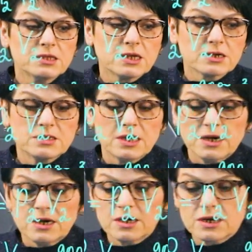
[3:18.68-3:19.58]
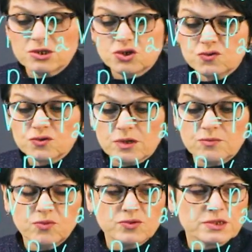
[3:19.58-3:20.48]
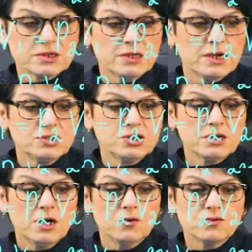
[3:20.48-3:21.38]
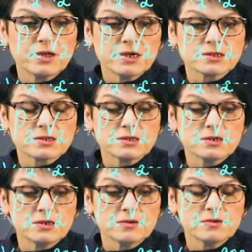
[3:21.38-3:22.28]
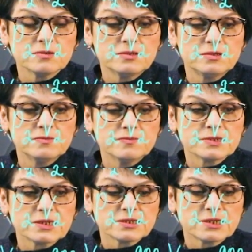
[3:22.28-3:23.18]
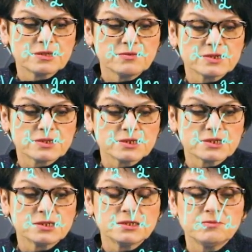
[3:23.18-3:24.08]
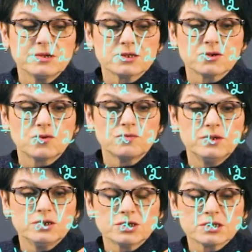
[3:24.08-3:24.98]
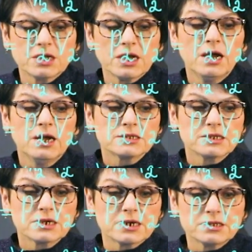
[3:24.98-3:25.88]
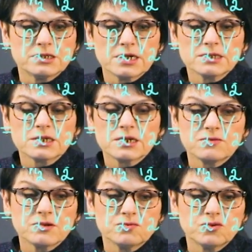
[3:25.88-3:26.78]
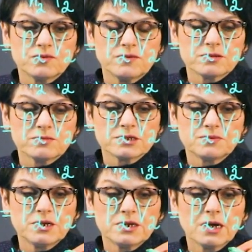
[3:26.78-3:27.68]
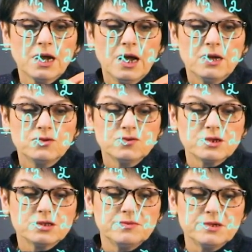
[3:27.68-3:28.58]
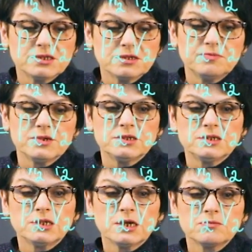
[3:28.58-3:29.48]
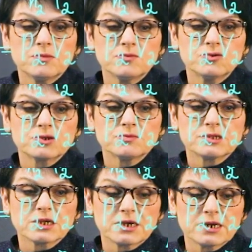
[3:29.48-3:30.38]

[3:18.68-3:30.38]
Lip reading: And then by the calculation of the problem, we will reduce centimeters cubic accordingly. The answer will be in atmospheres well, and 250 we can reduce